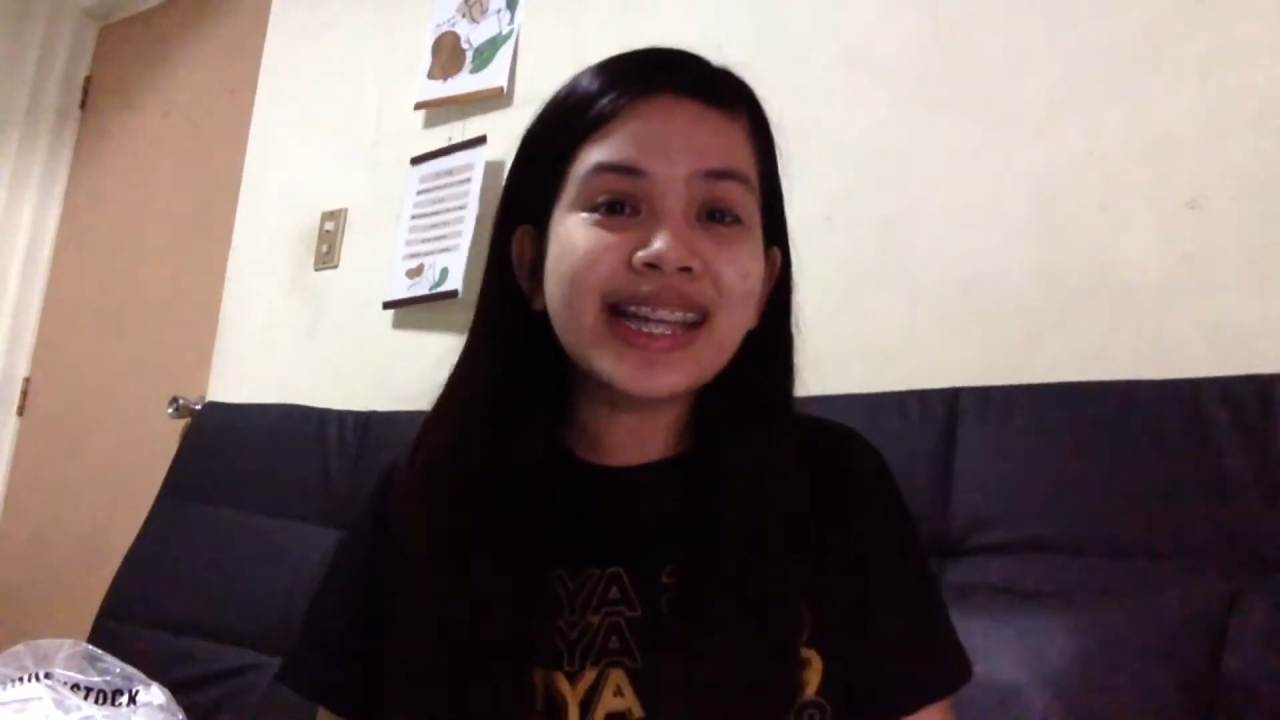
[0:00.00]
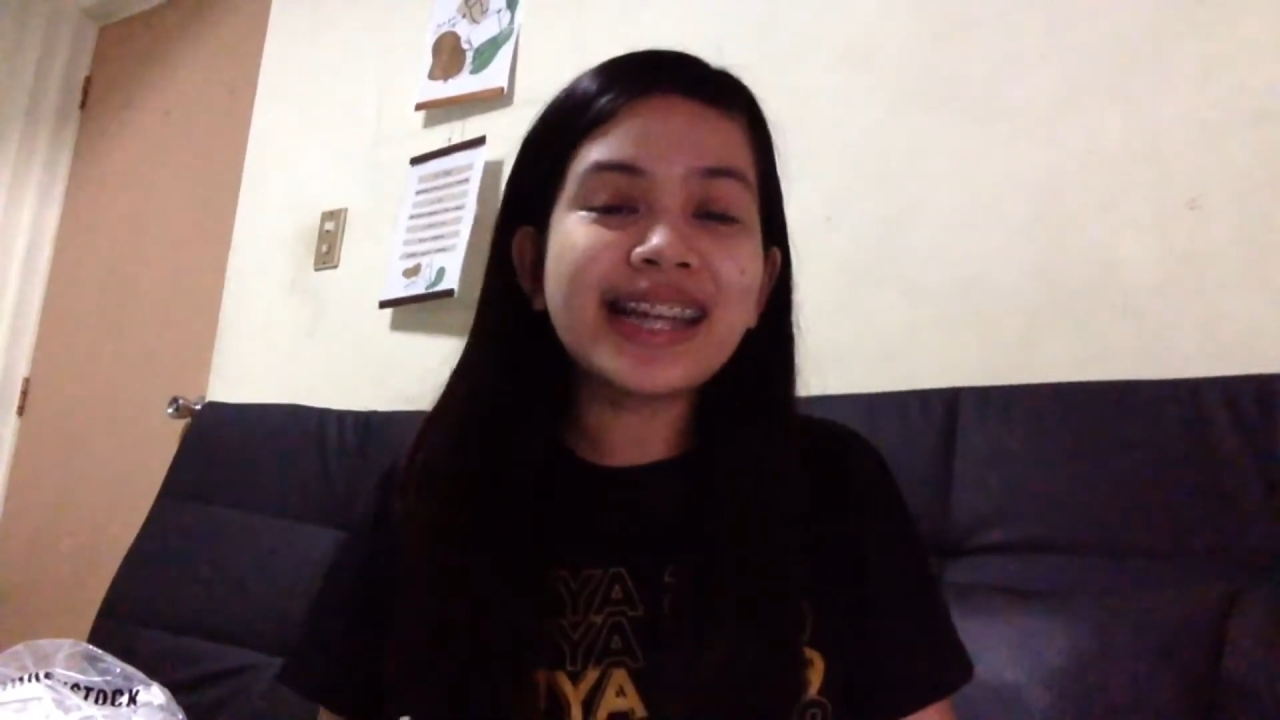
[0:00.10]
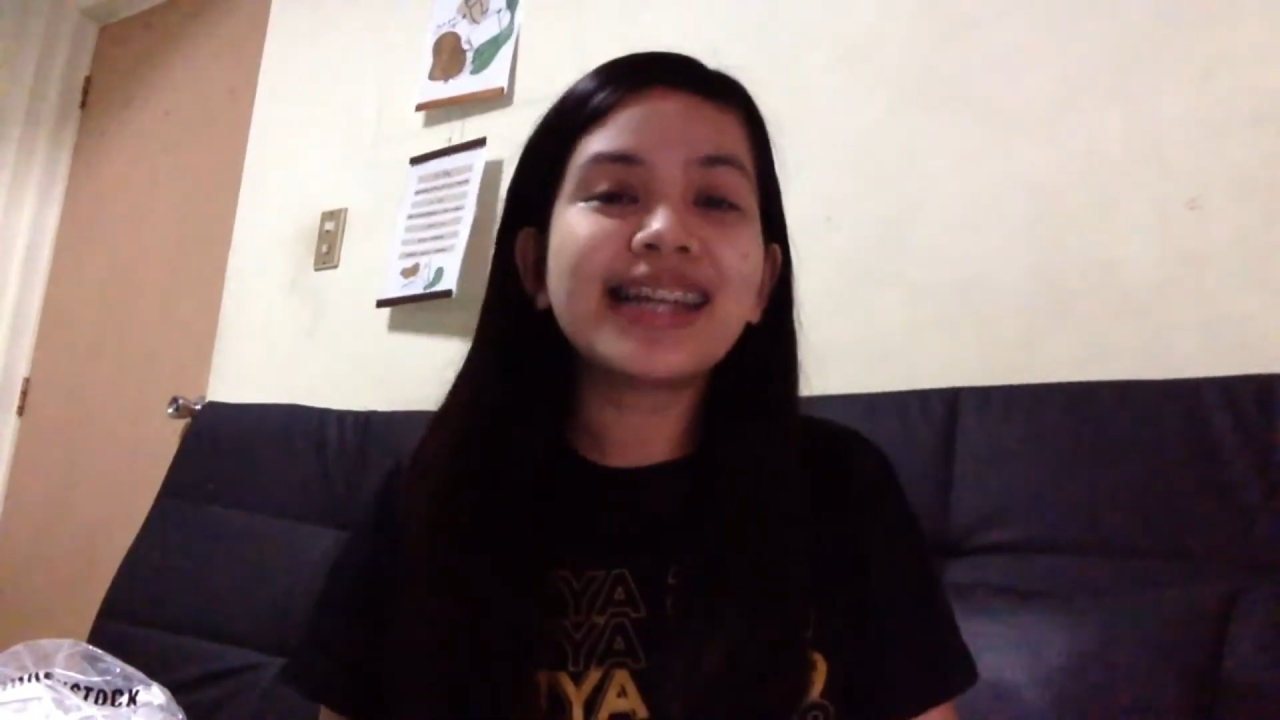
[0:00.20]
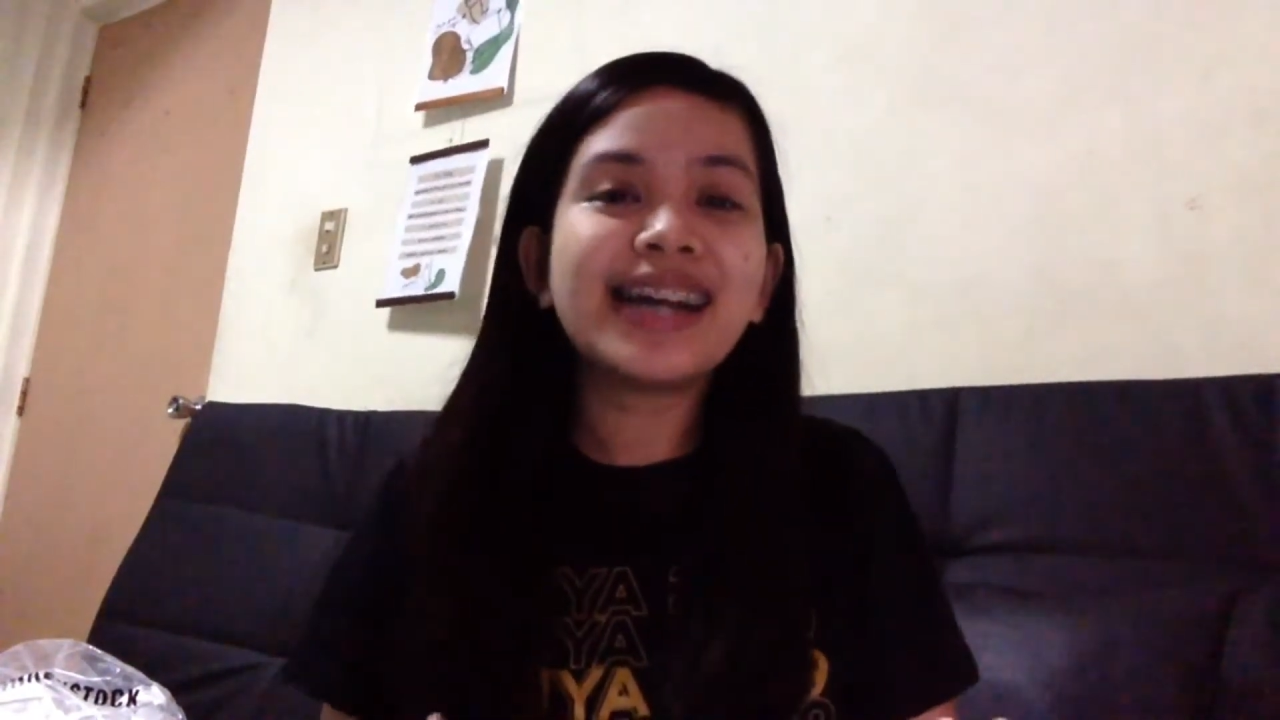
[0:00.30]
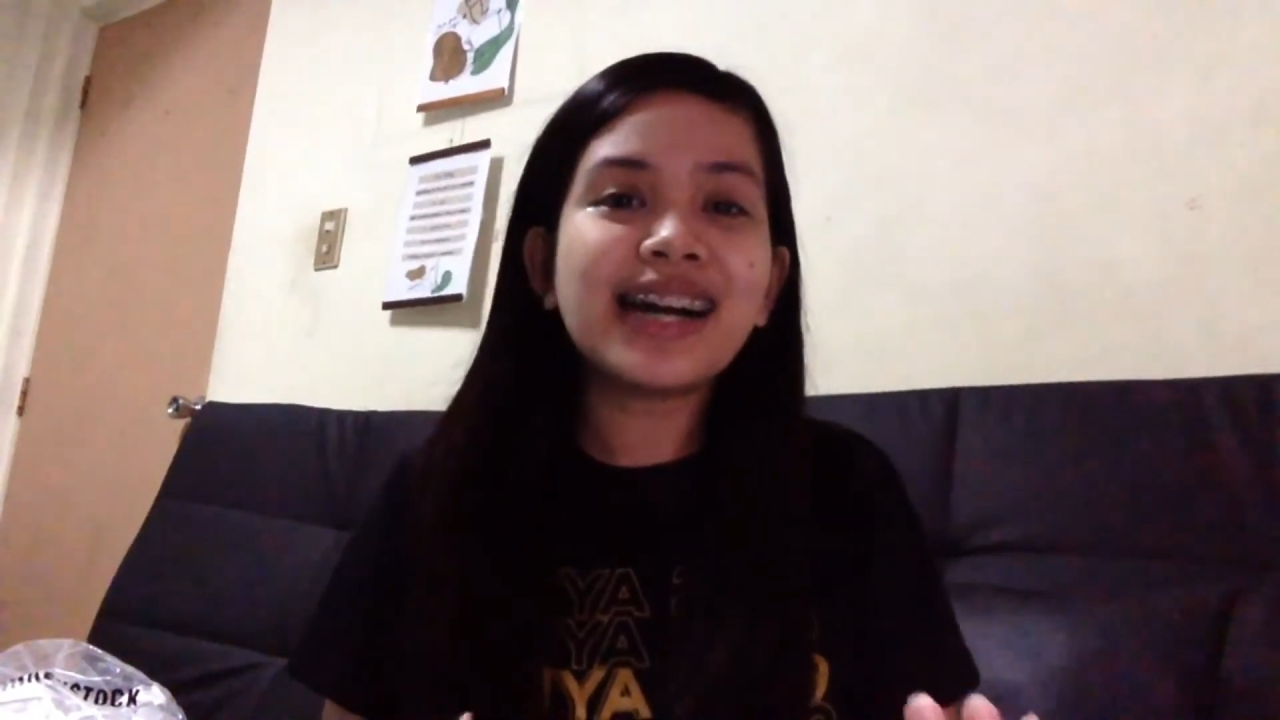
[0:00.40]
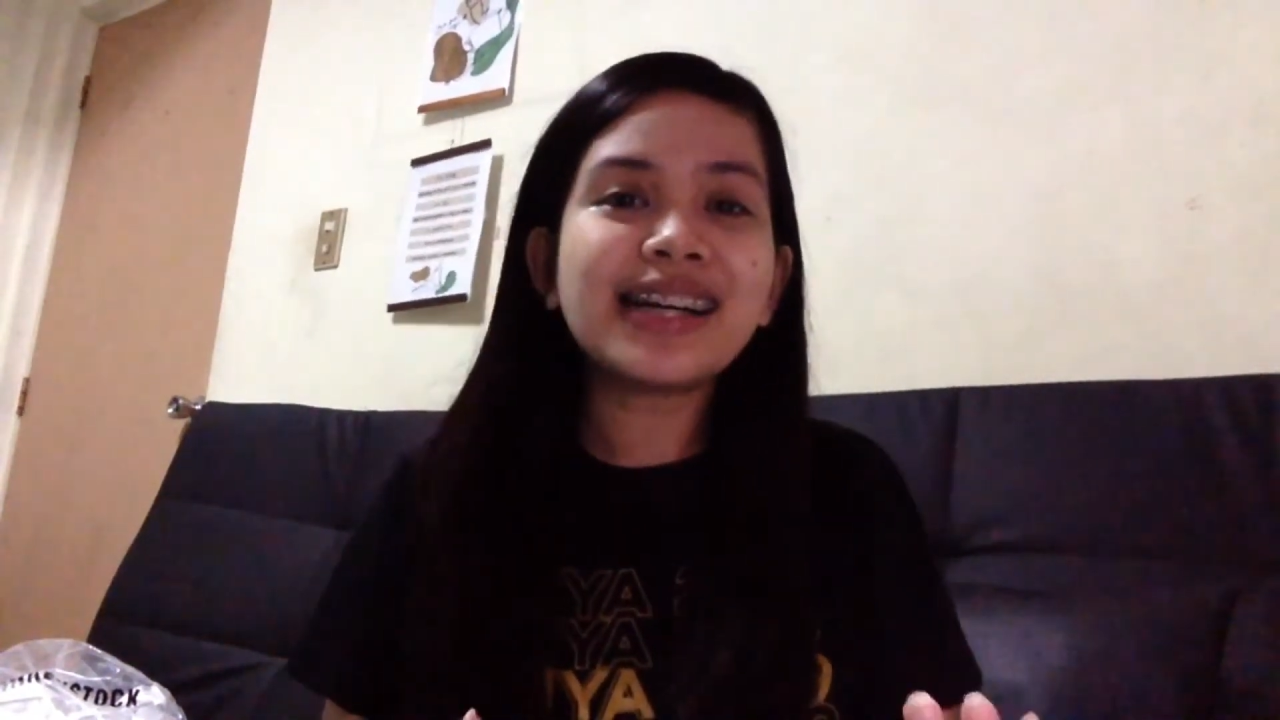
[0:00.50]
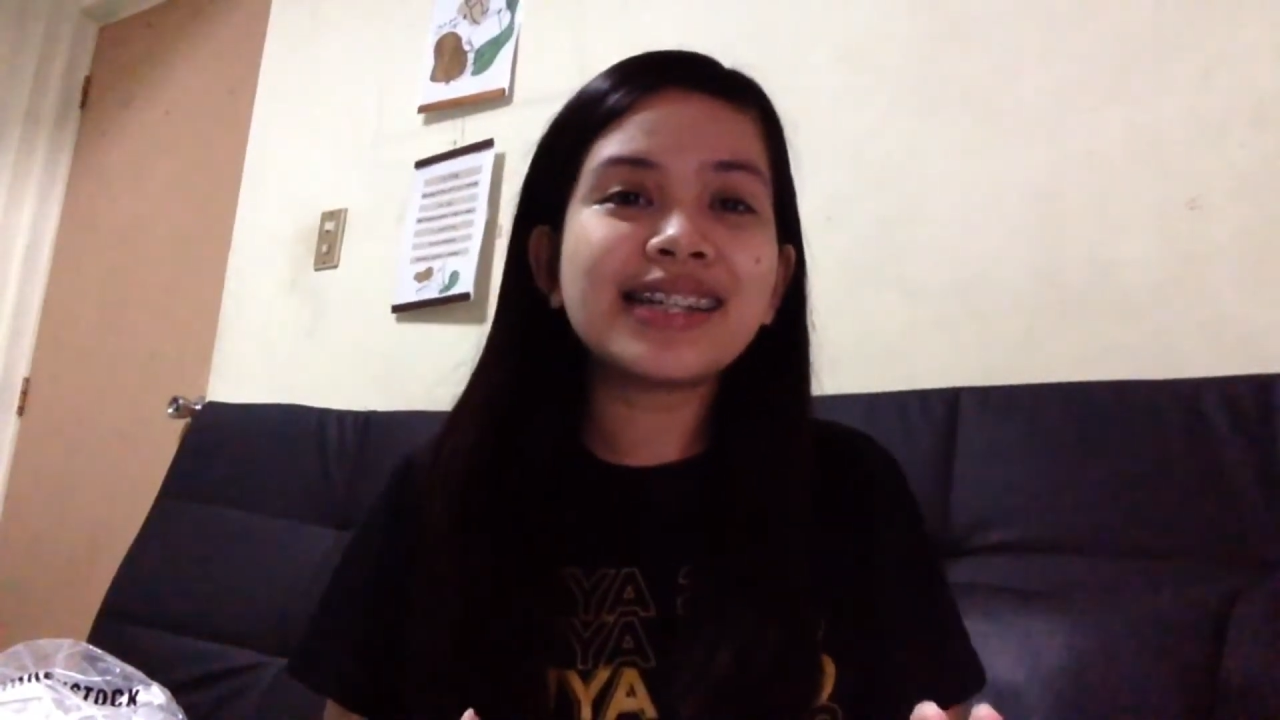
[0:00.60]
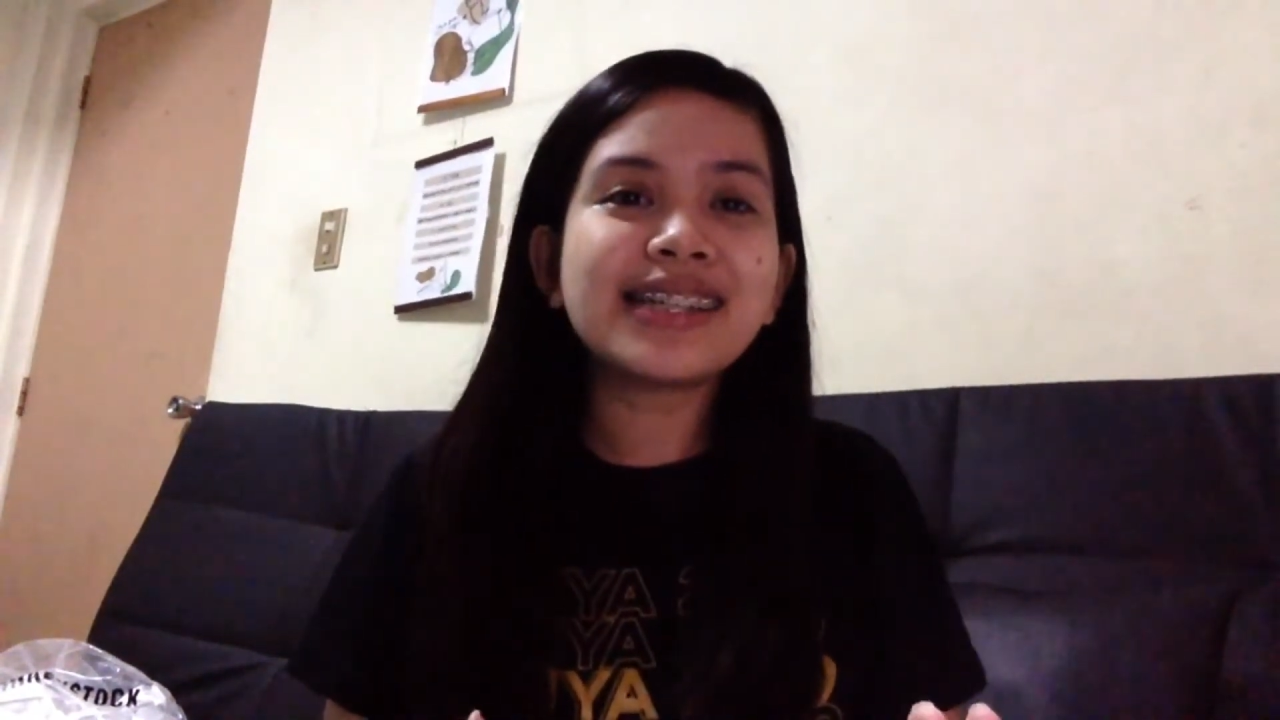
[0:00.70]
talagang